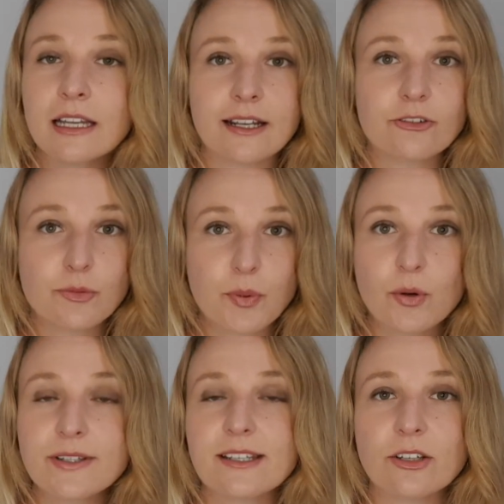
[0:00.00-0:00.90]
in
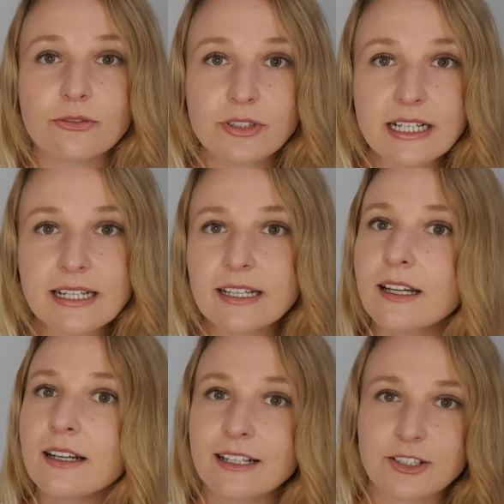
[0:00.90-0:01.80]
reports that you're
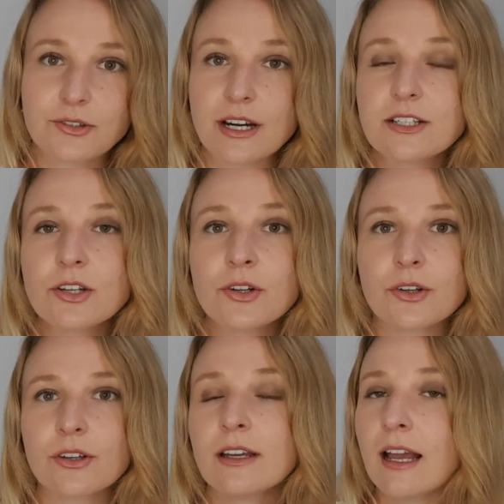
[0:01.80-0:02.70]
reading. It's great to know,
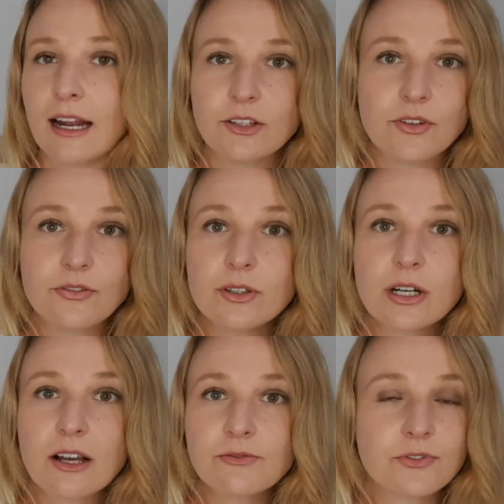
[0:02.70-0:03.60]
and if you feel
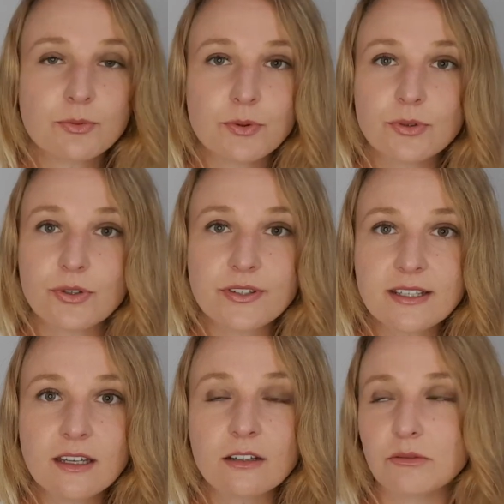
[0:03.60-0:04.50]
comfortable
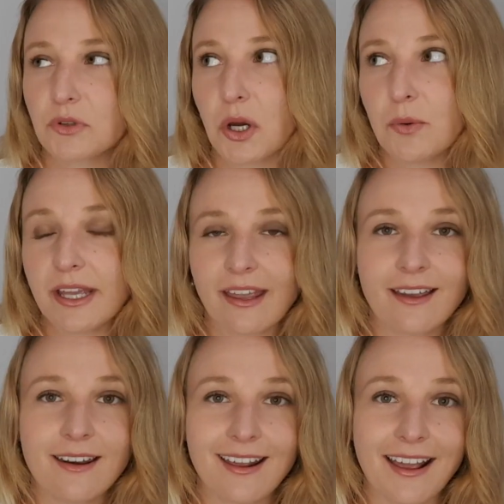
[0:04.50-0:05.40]
using it, go
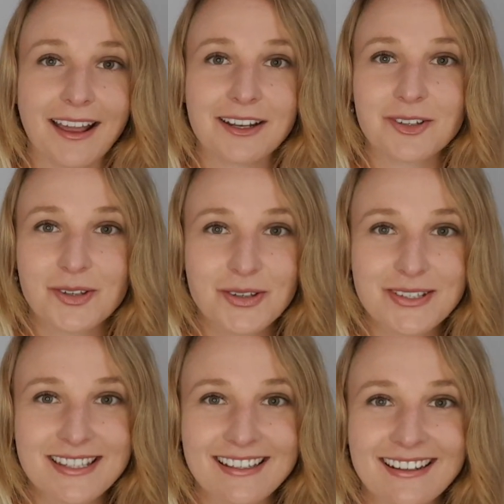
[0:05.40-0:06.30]
ahead and
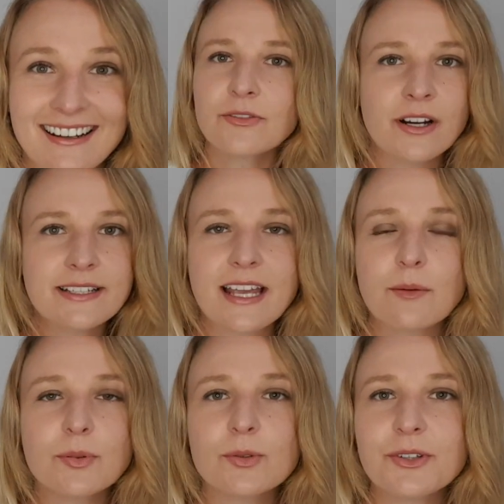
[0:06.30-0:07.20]
use it. For
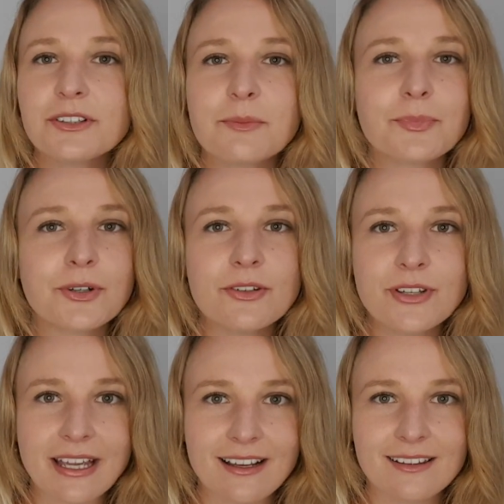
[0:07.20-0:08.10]
example, you'll improve
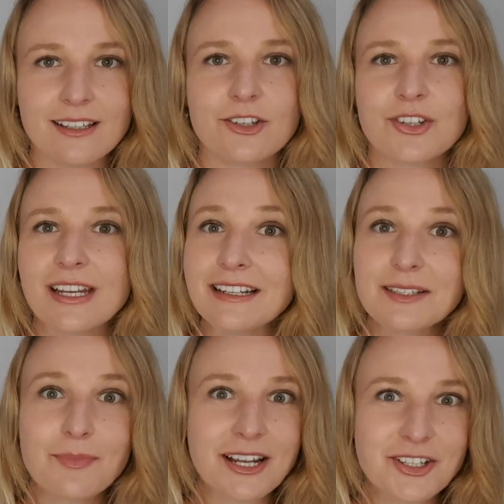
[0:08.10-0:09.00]
your English in as
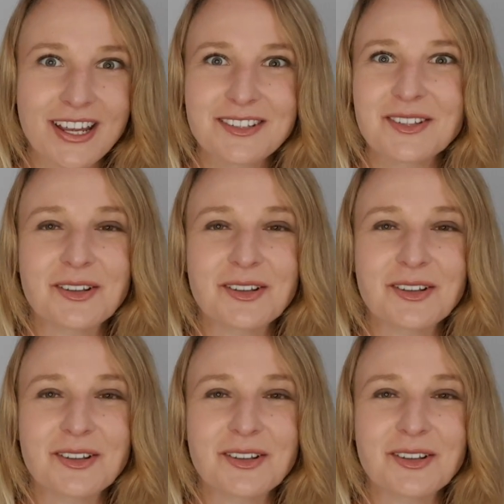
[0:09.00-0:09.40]
much as